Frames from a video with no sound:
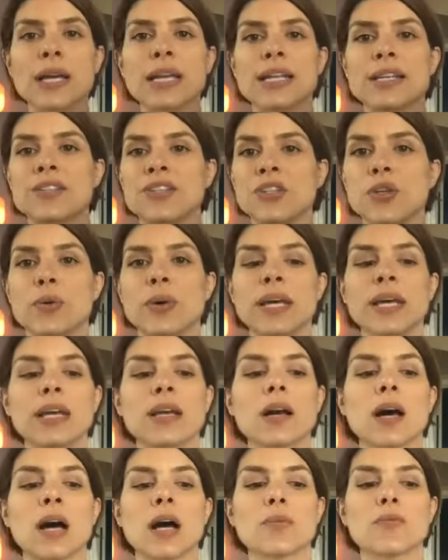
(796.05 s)
It is
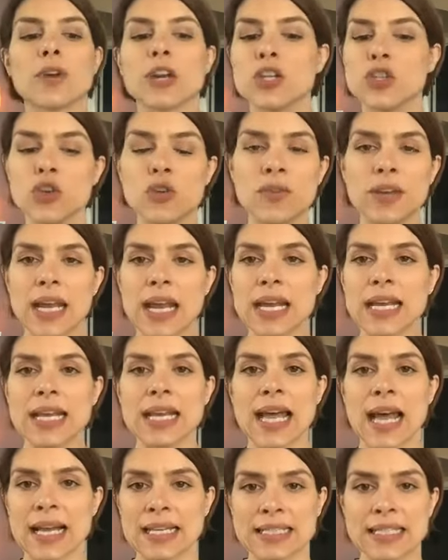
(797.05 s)
doing
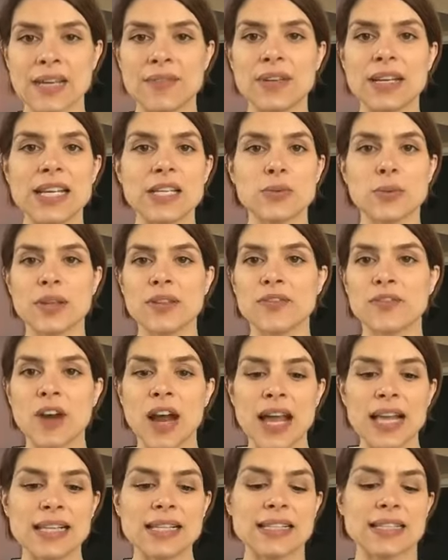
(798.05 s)
rejuvenating activities with
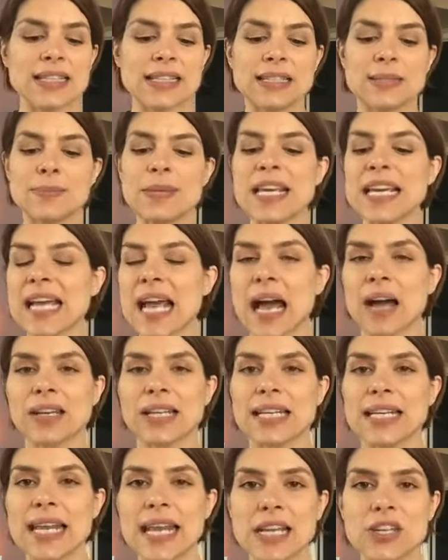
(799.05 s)
friends. It's being out
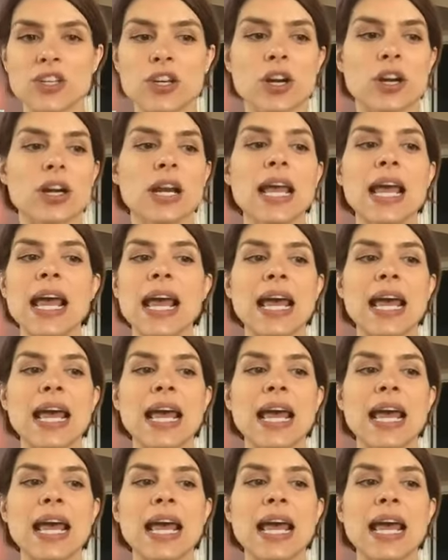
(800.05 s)
in nature.